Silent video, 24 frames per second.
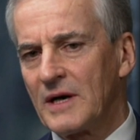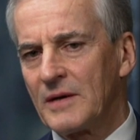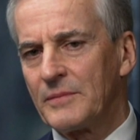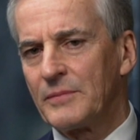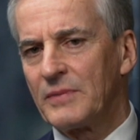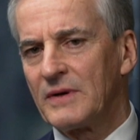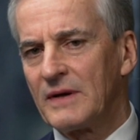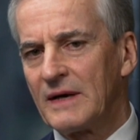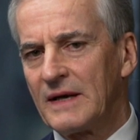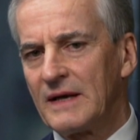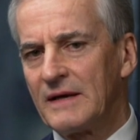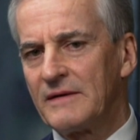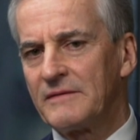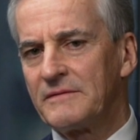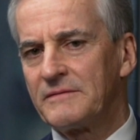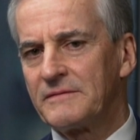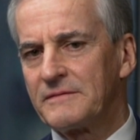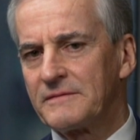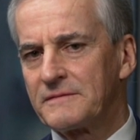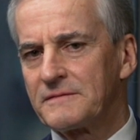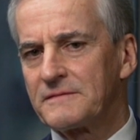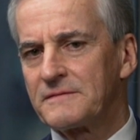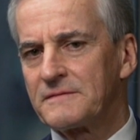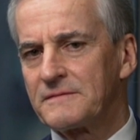I
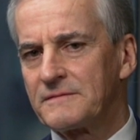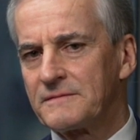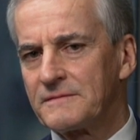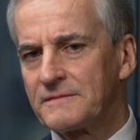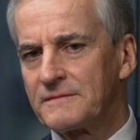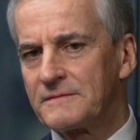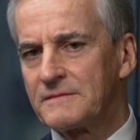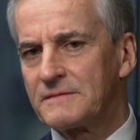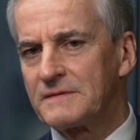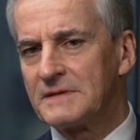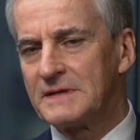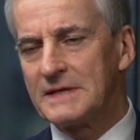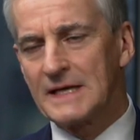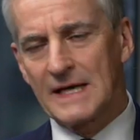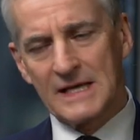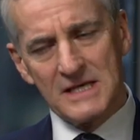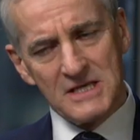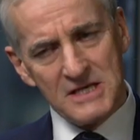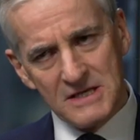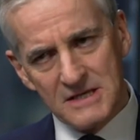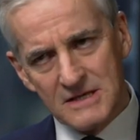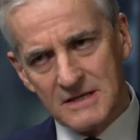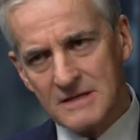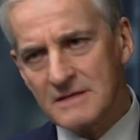believe
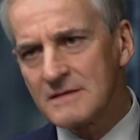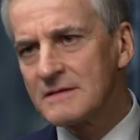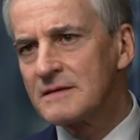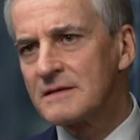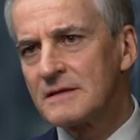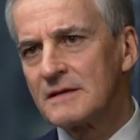yes.